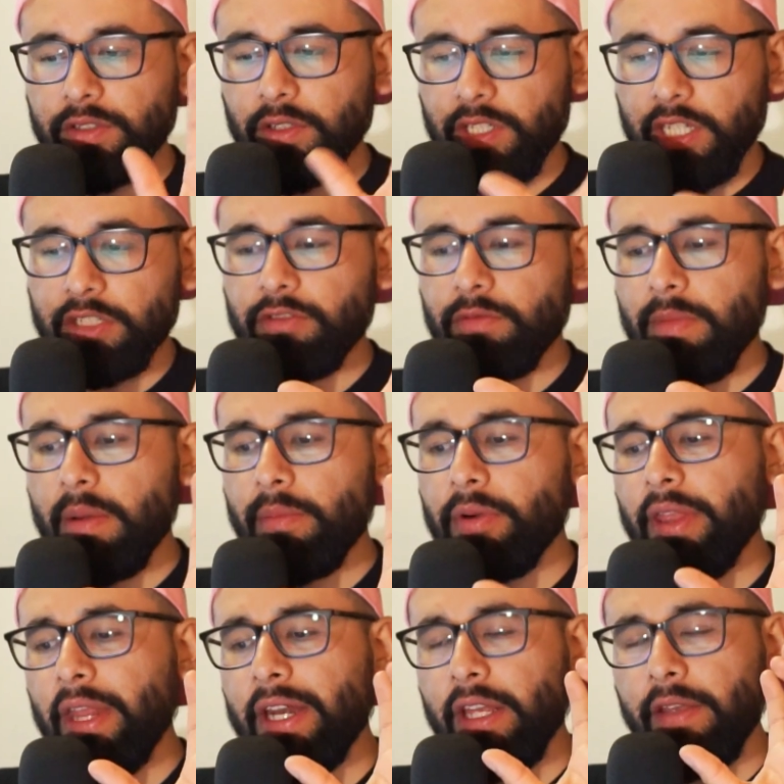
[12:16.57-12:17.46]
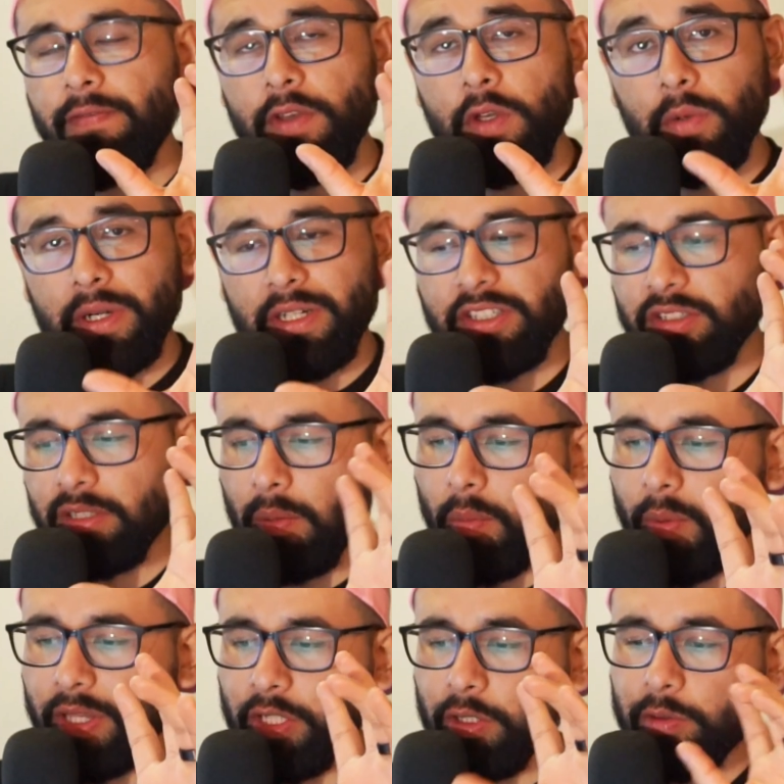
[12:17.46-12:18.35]
So just remember that if you are
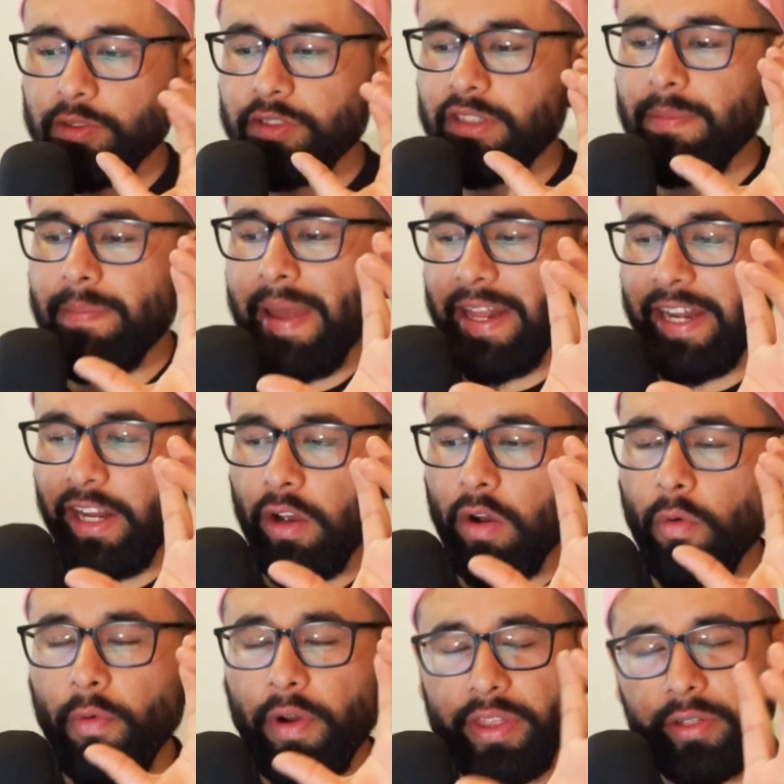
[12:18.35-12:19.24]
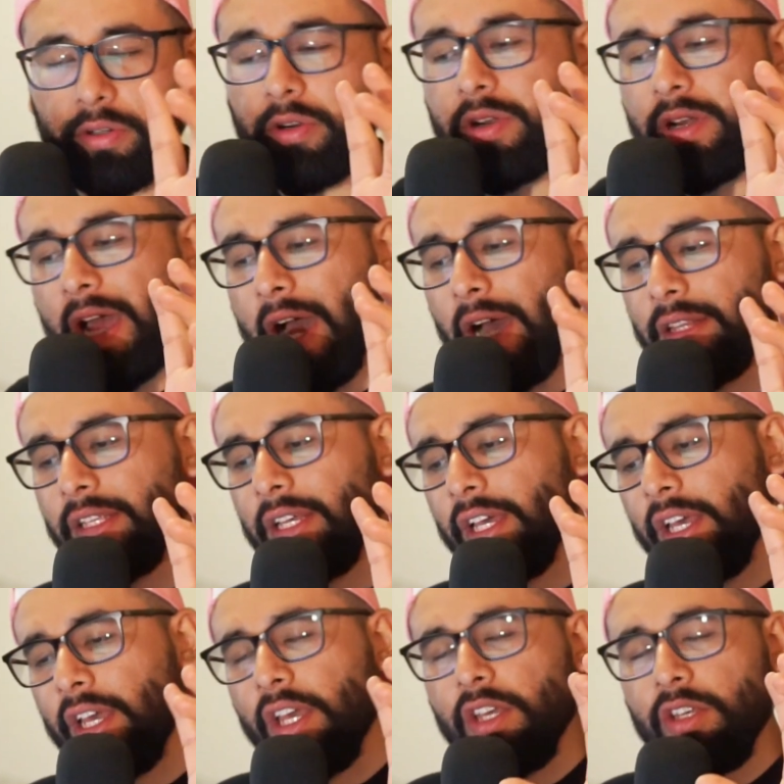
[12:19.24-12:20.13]
someone who's debating on whether or not
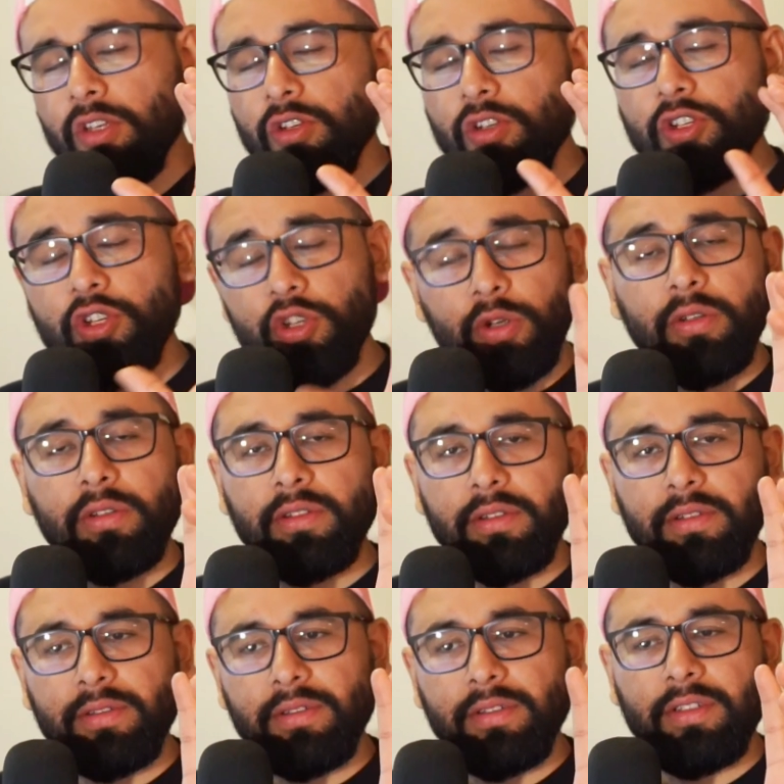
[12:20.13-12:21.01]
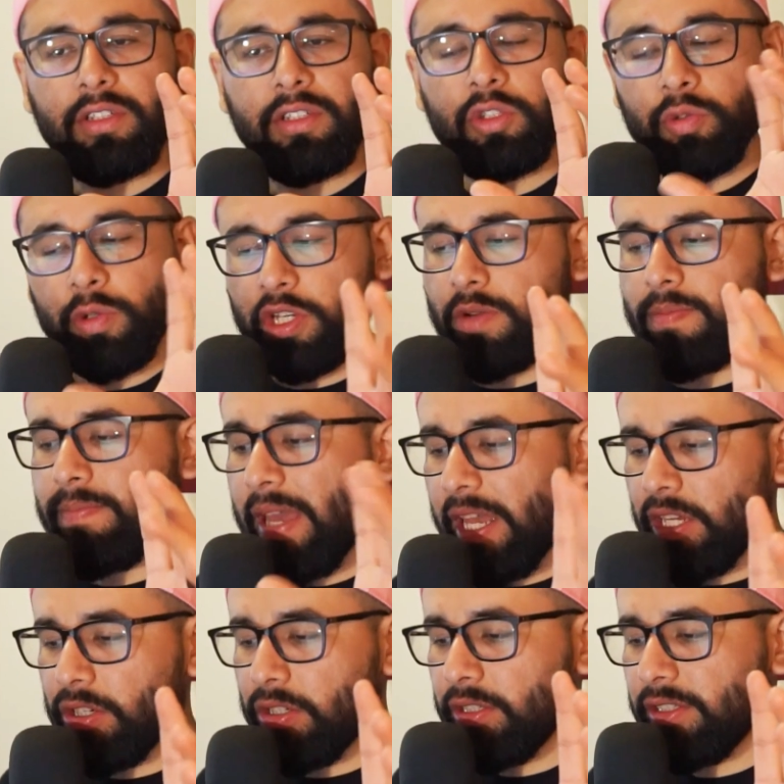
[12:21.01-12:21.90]
you should switch
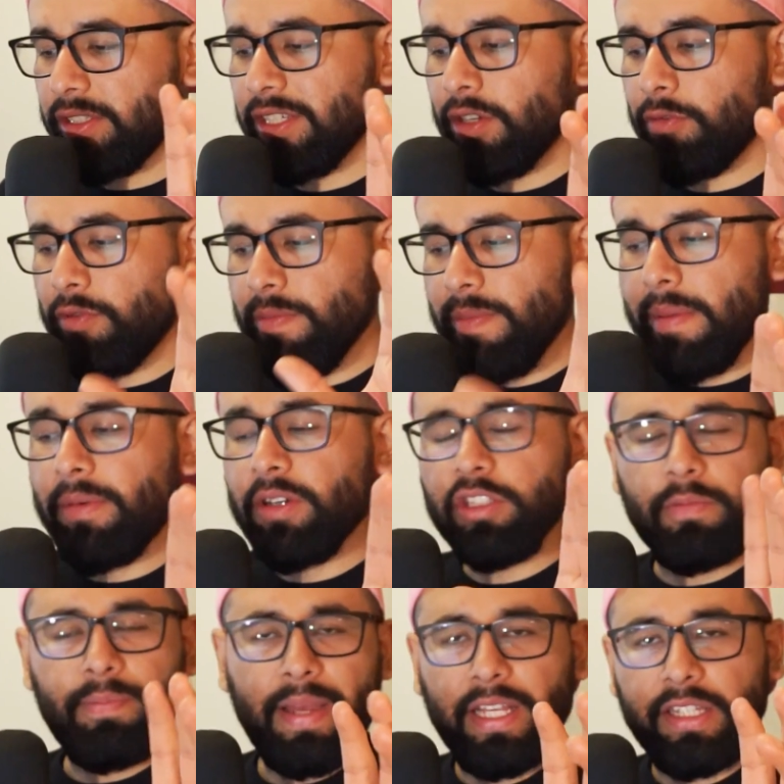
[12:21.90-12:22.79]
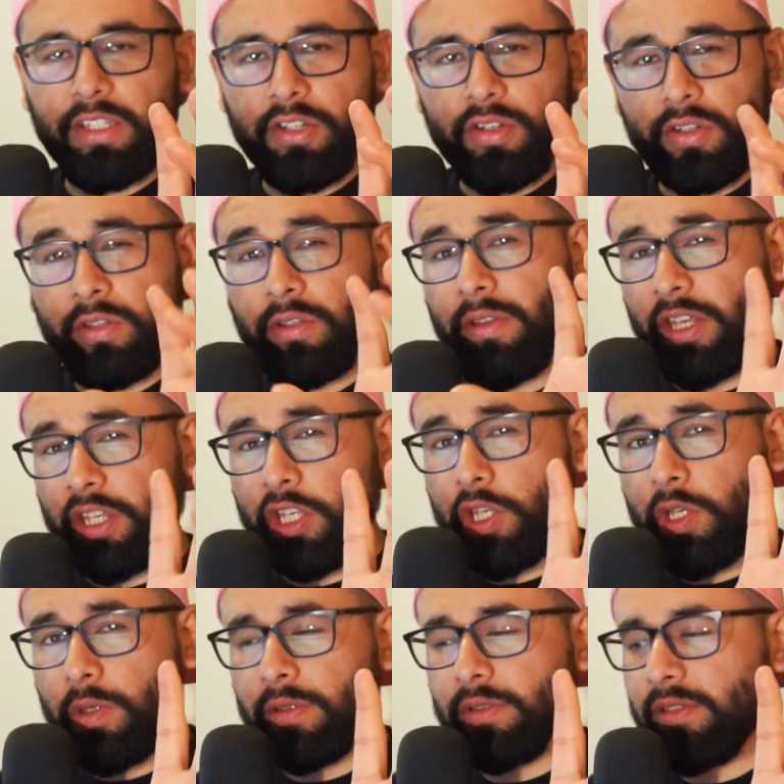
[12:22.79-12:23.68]
majors, remember to pay attention to the
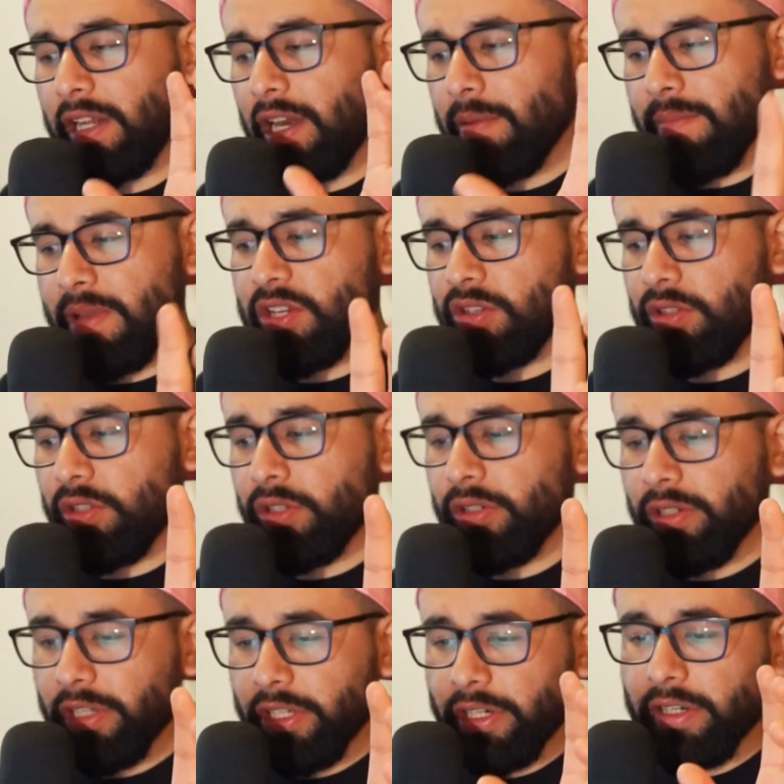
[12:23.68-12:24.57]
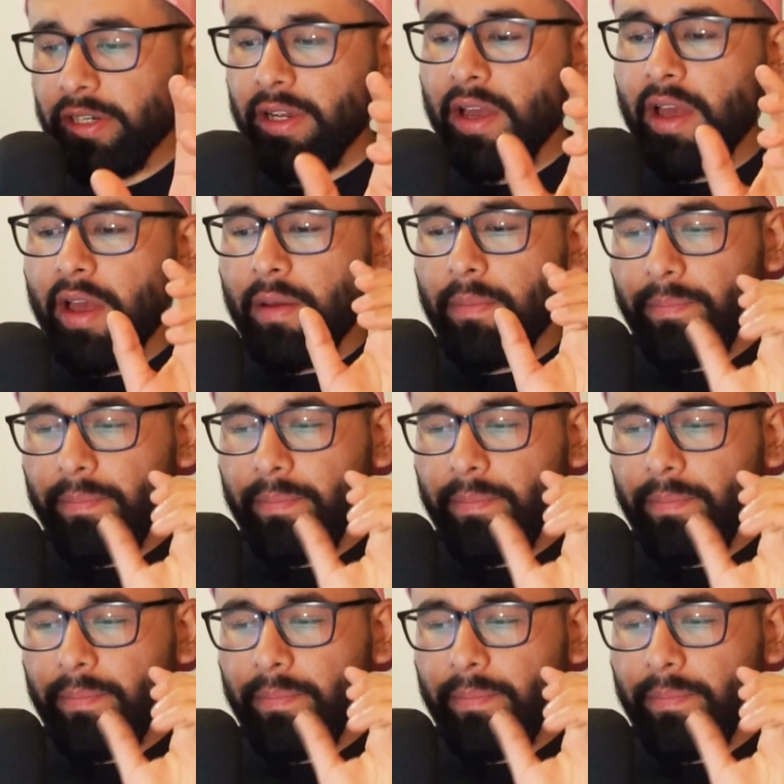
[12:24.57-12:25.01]
cues that I mentioned earlier,